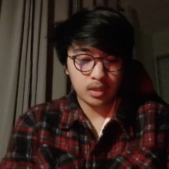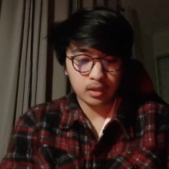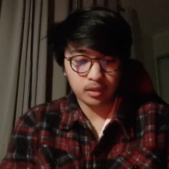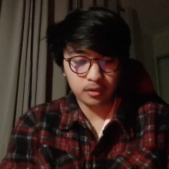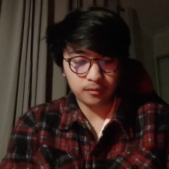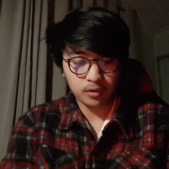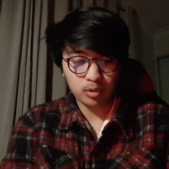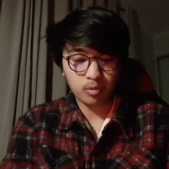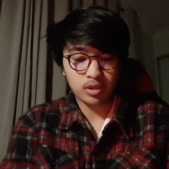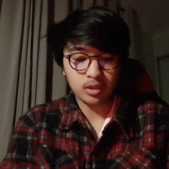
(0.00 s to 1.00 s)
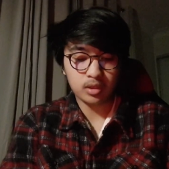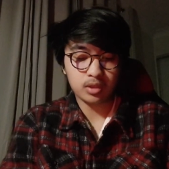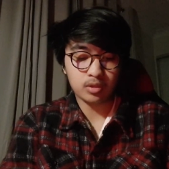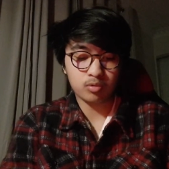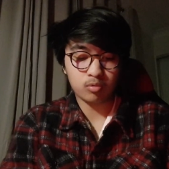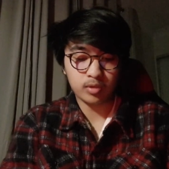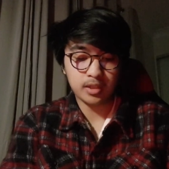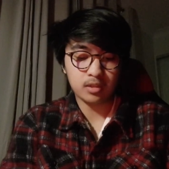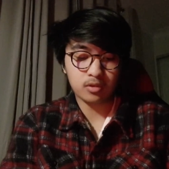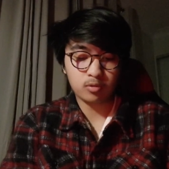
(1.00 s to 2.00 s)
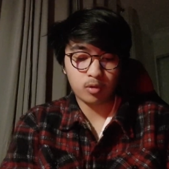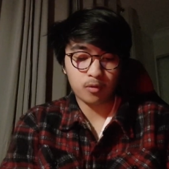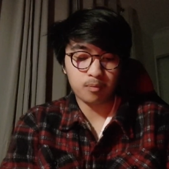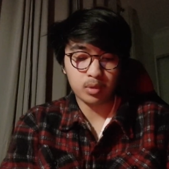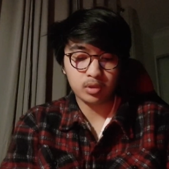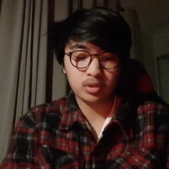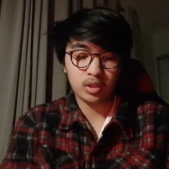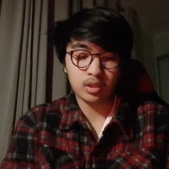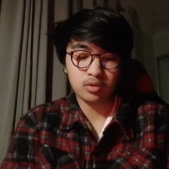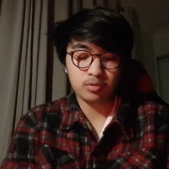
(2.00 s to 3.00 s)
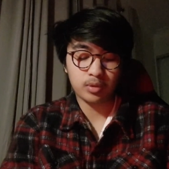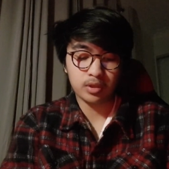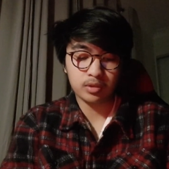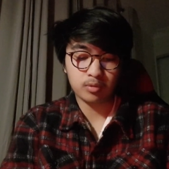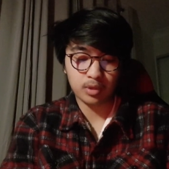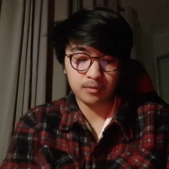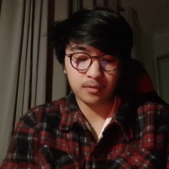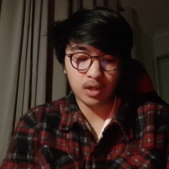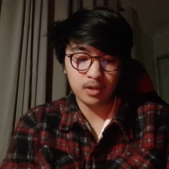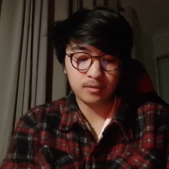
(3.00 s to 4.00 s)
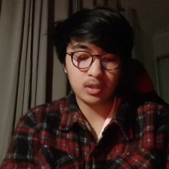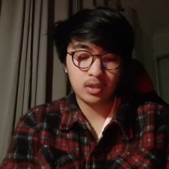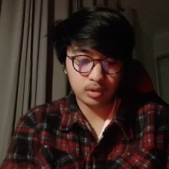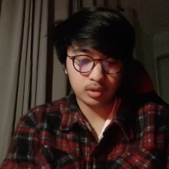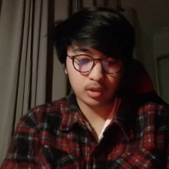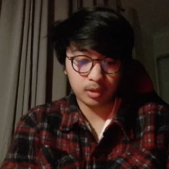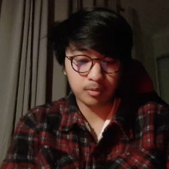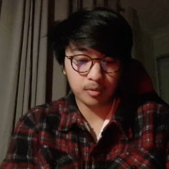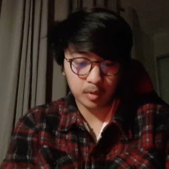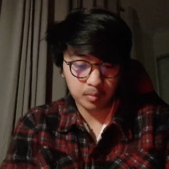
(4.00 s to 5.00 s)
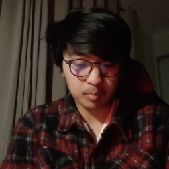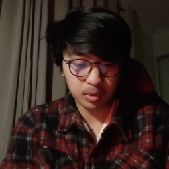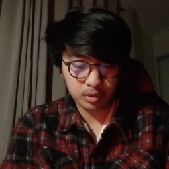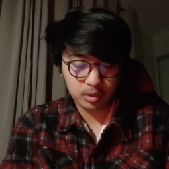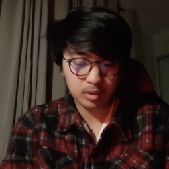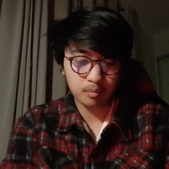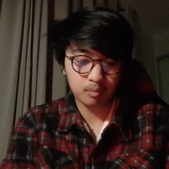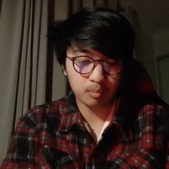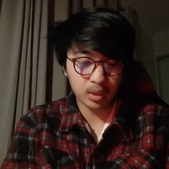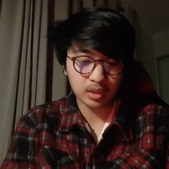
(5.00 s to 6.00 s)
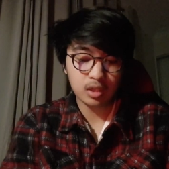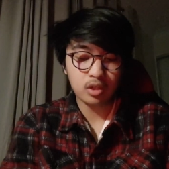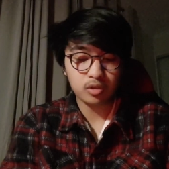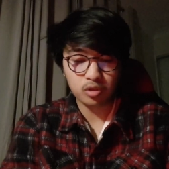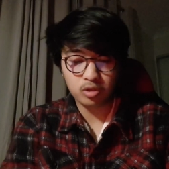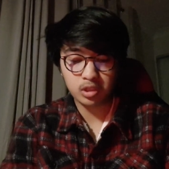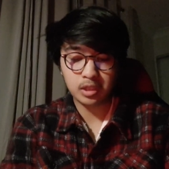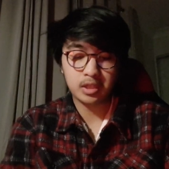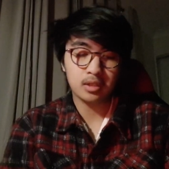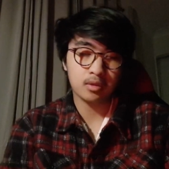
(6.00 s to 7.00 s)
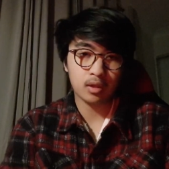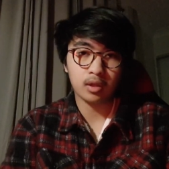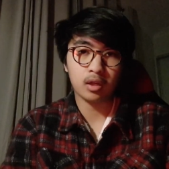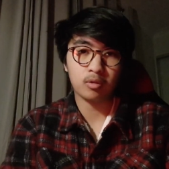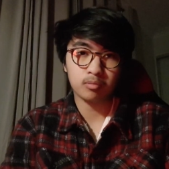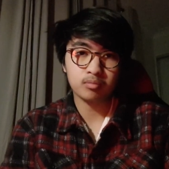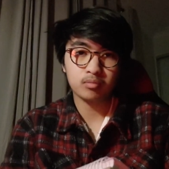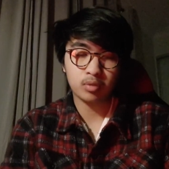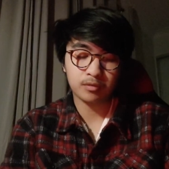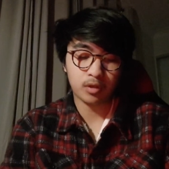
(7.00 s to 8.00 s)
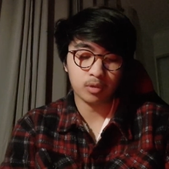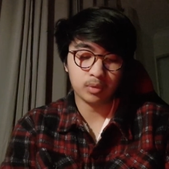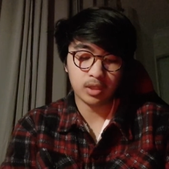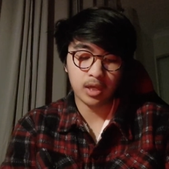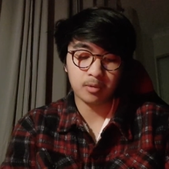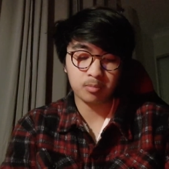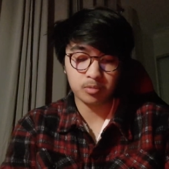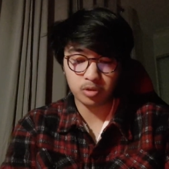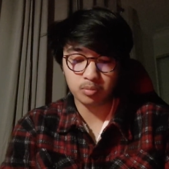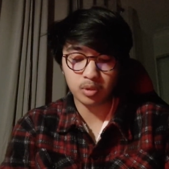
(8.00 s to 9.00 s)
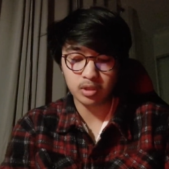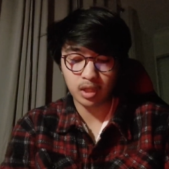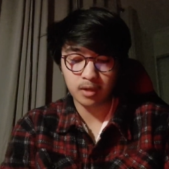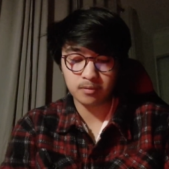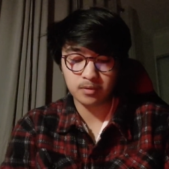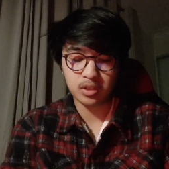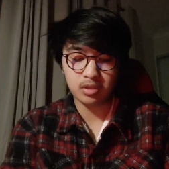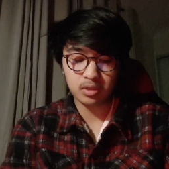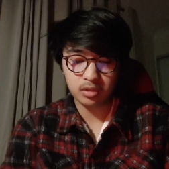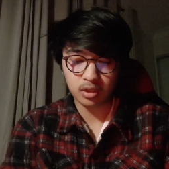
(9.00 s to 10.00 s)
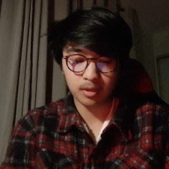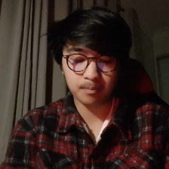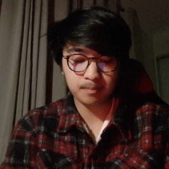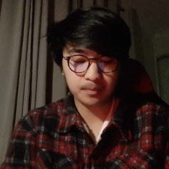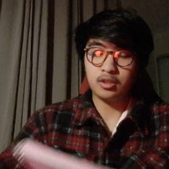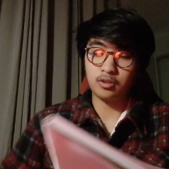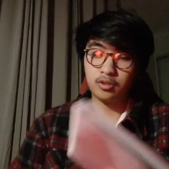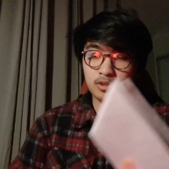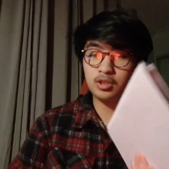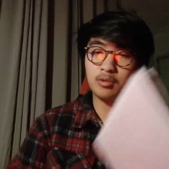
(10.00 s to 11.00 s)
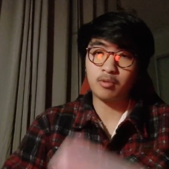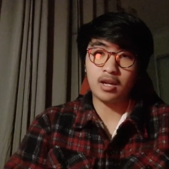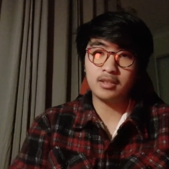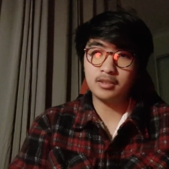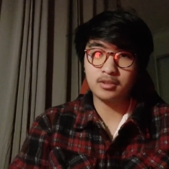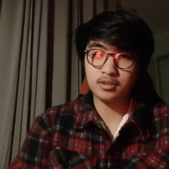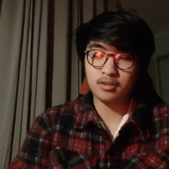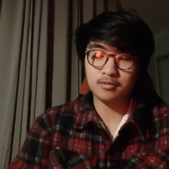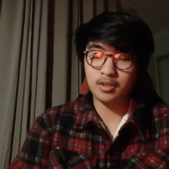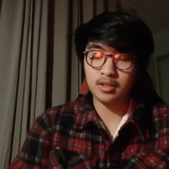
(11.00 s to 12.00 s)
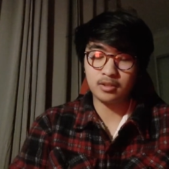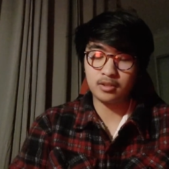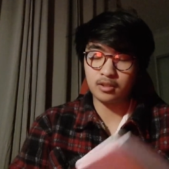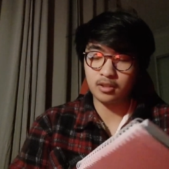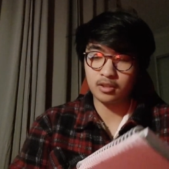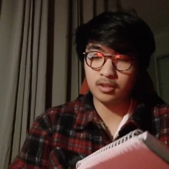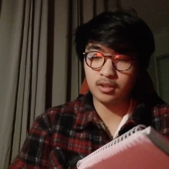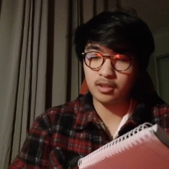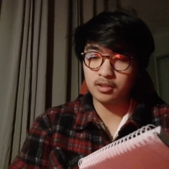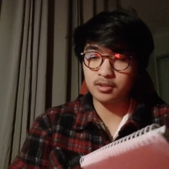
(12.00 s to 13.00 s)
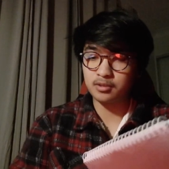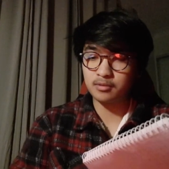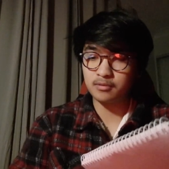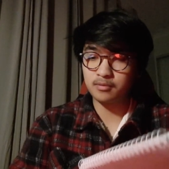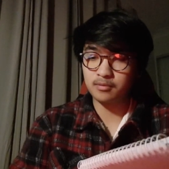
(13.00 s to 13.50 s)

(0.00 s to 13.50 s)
And then the third one is read 12 books in 2025. Can reread books, but usually preferably a new book every time. Honestly, writing this stuff down, I just